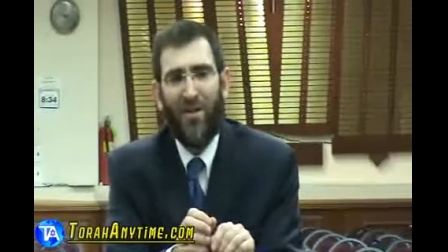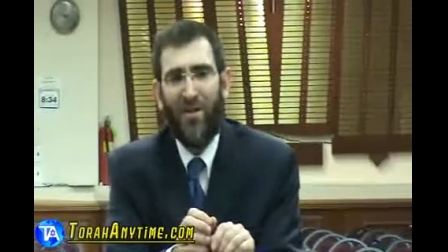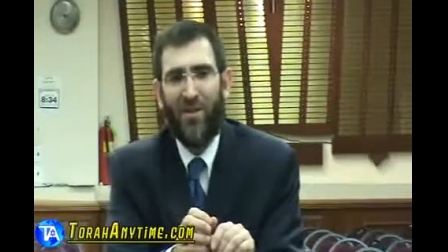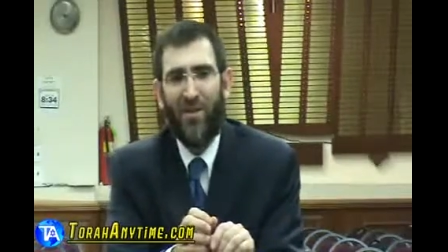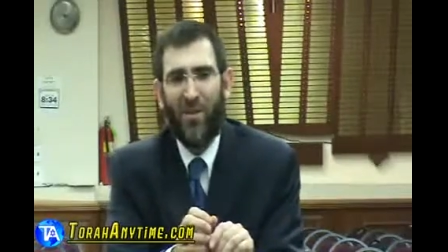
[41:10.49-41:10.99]

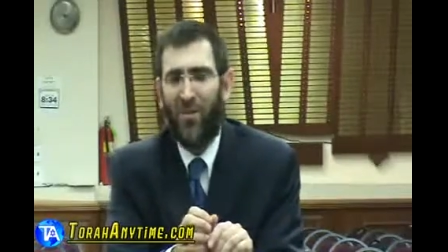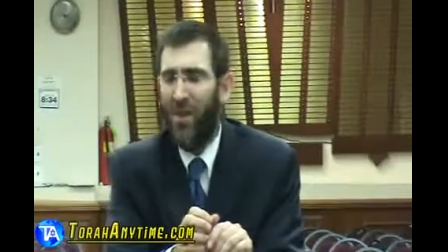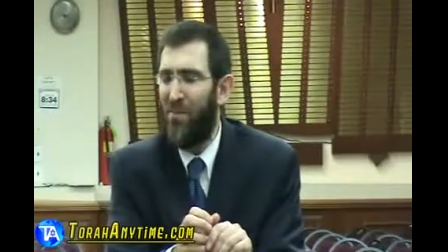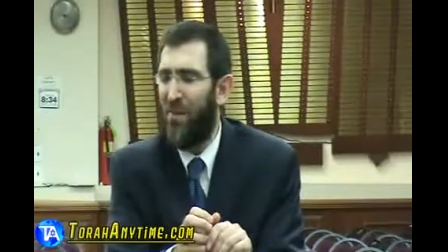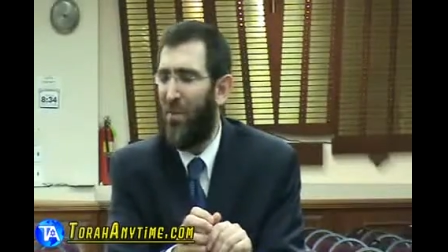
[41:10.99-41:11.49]
So
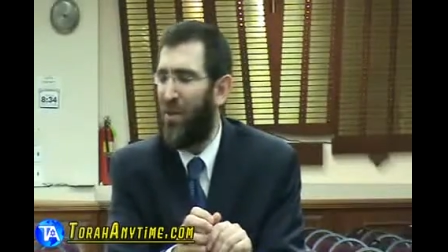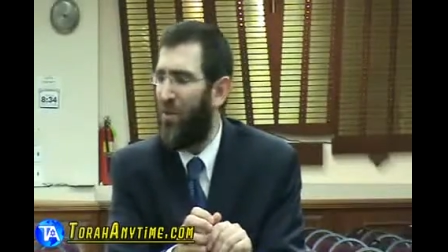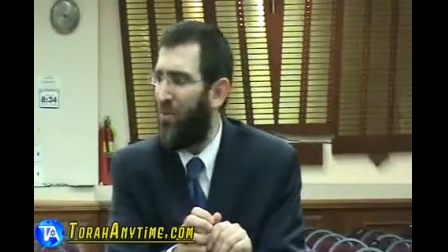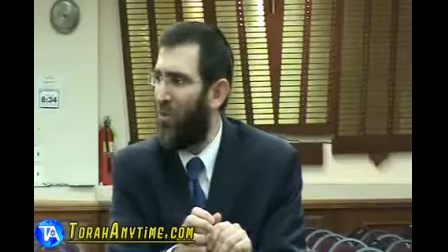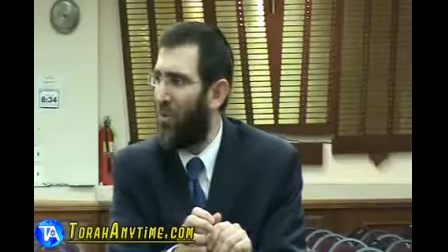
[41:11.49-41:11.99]
someone asked me a
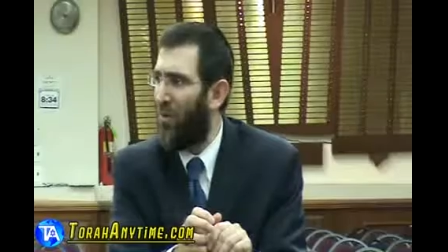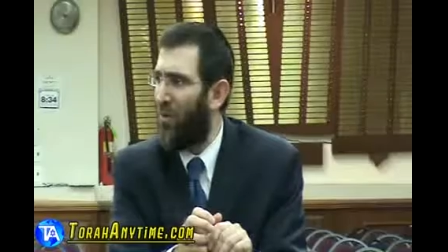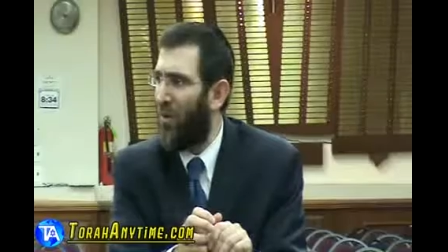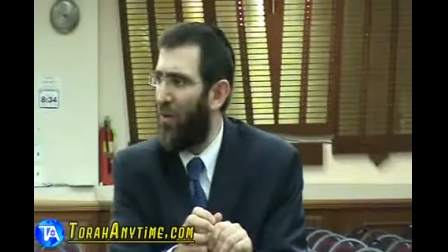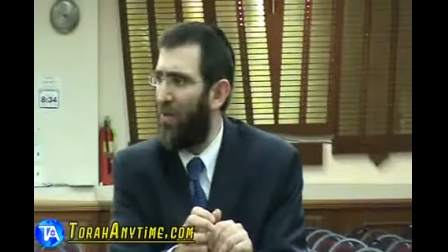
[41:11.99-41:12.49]
question, who
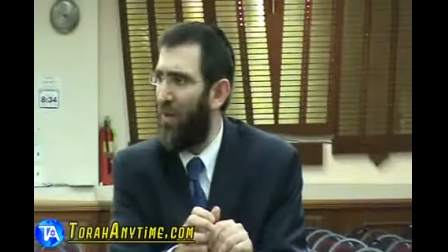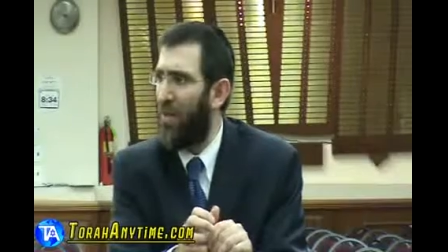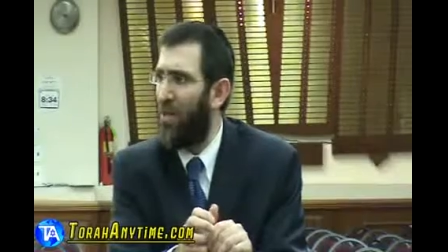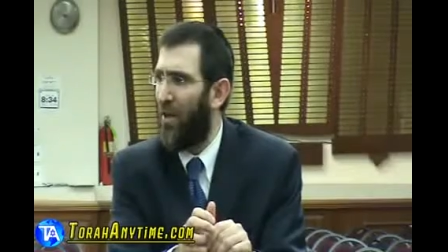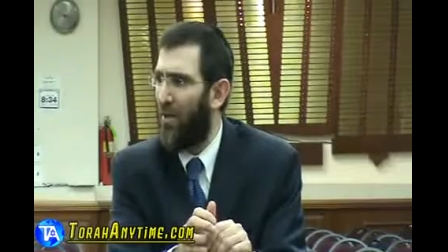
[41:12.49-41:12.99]
said over here,
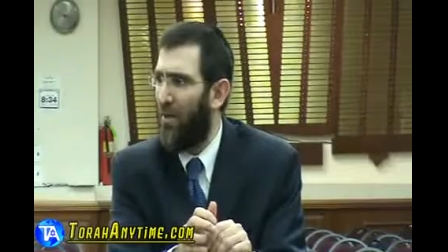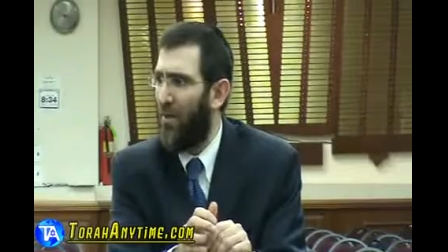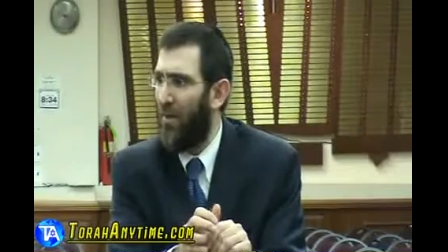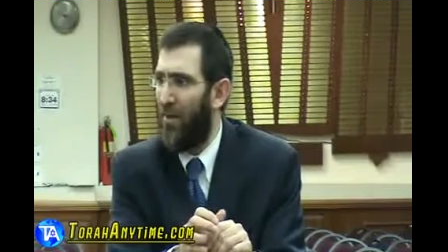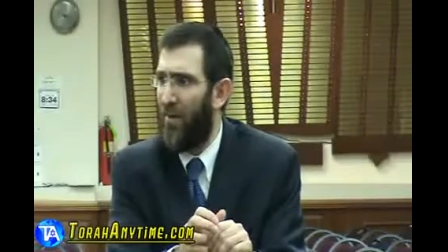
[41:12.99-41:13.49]
my son?
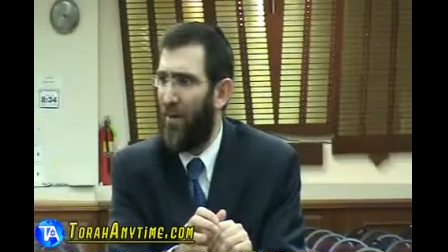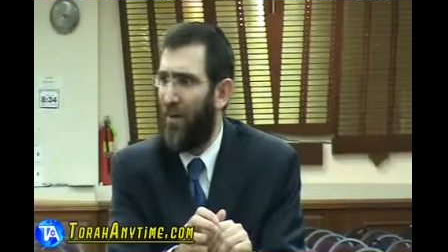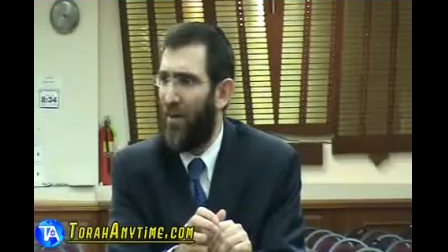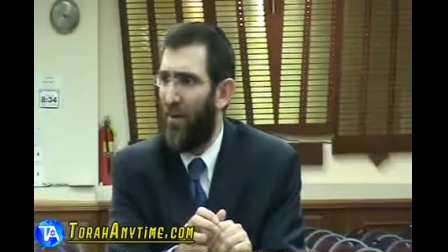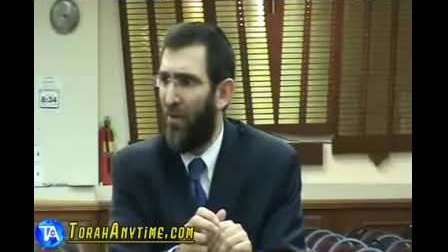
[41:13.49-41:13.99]

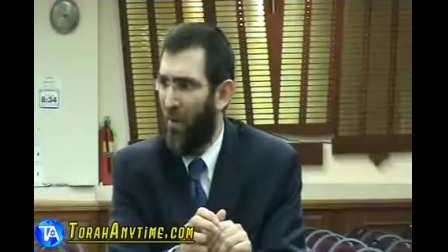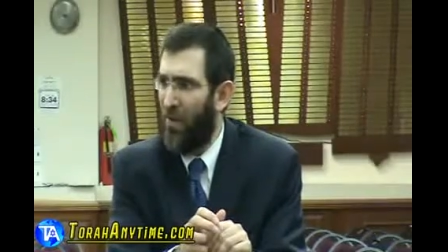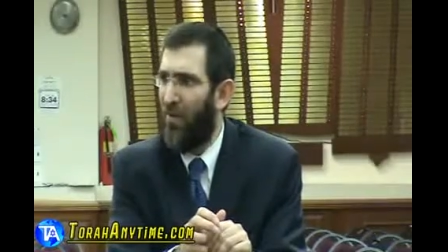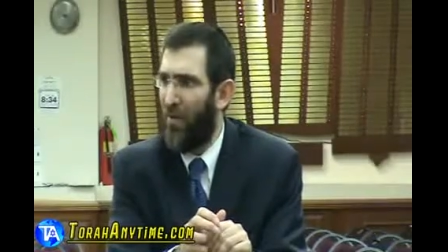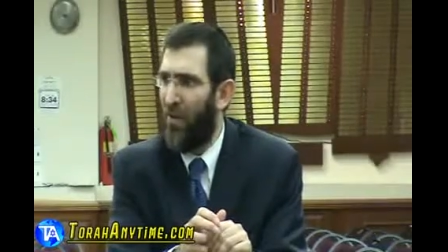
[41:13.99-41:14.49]

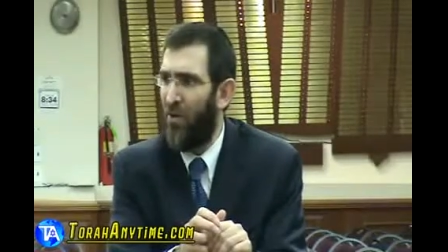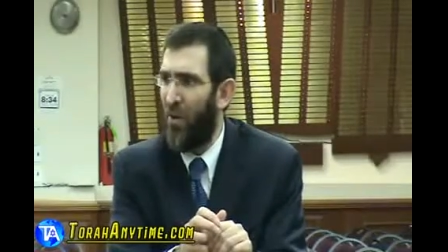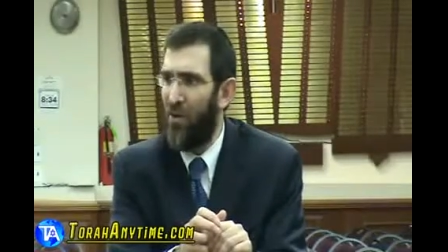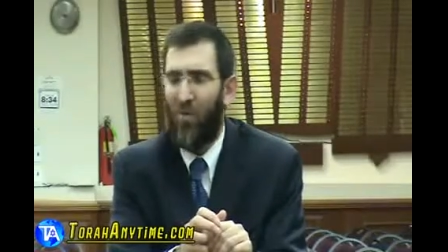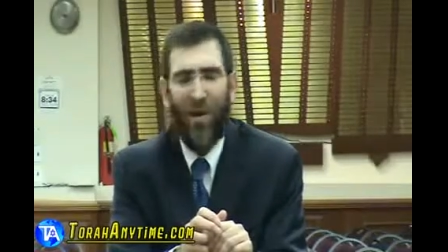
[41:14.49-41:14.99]
Well, I have a very good
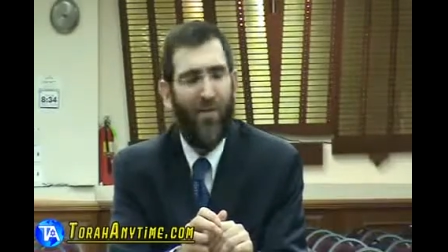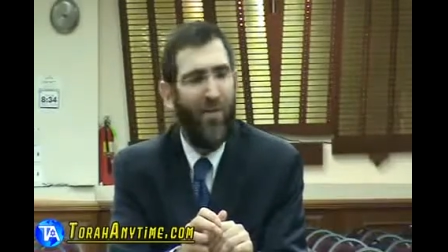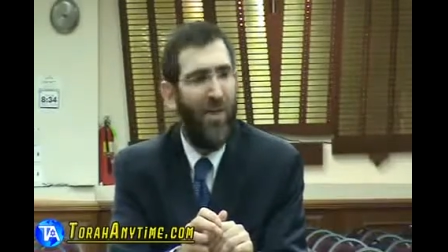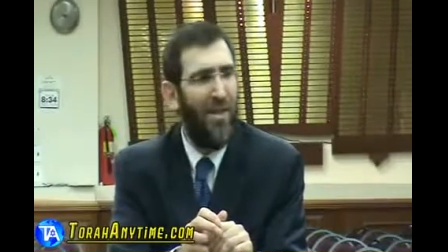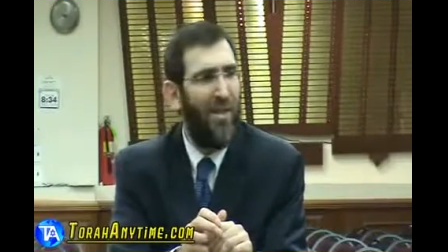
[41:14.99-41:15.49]
question. Why do you have
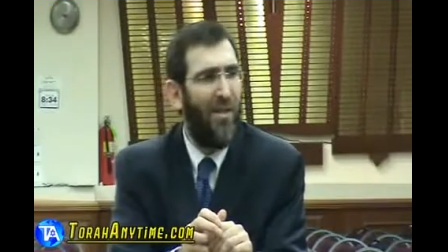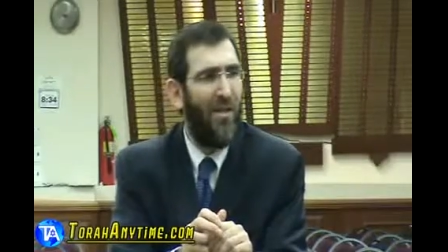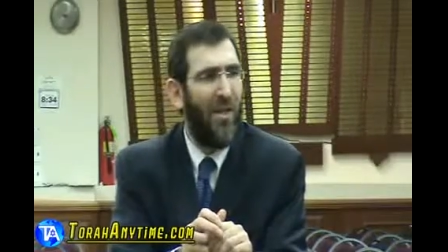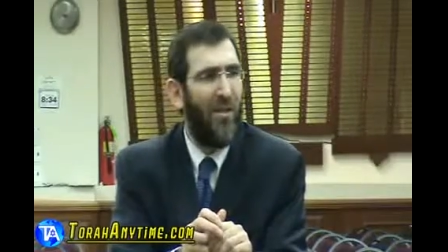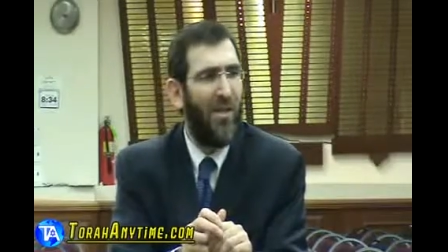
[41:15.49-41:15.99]
to know that
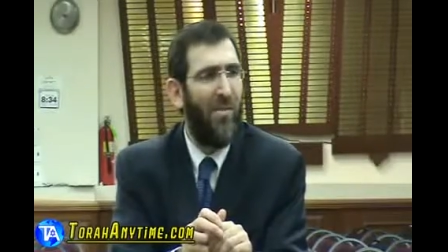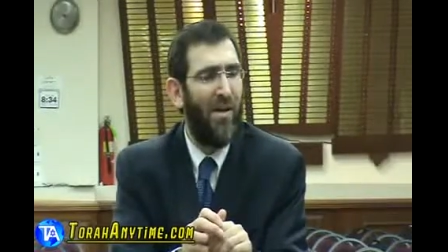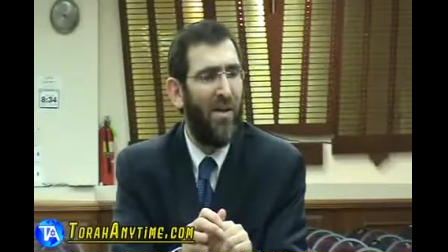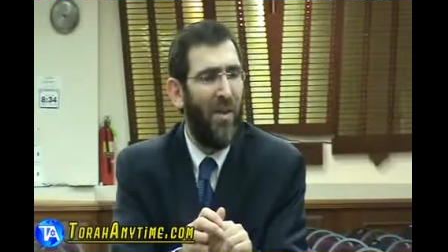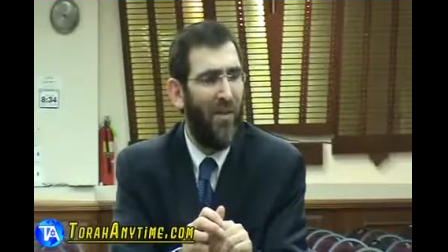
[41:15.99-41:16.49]
detail that he says,
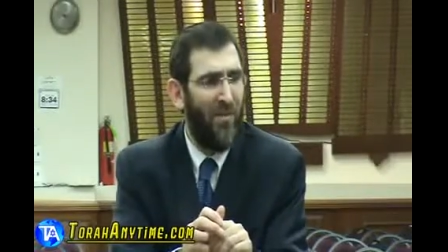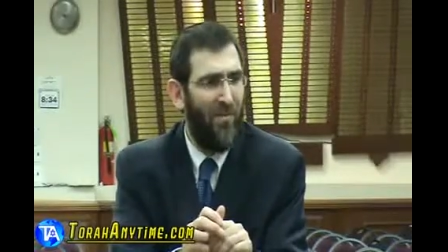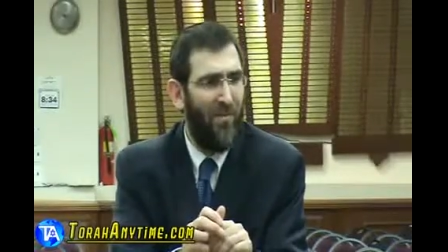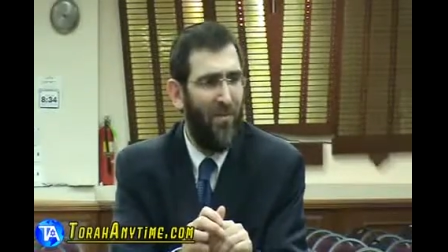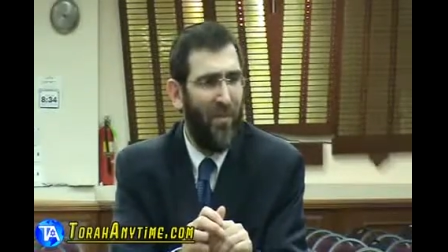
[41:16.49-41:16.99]
my son?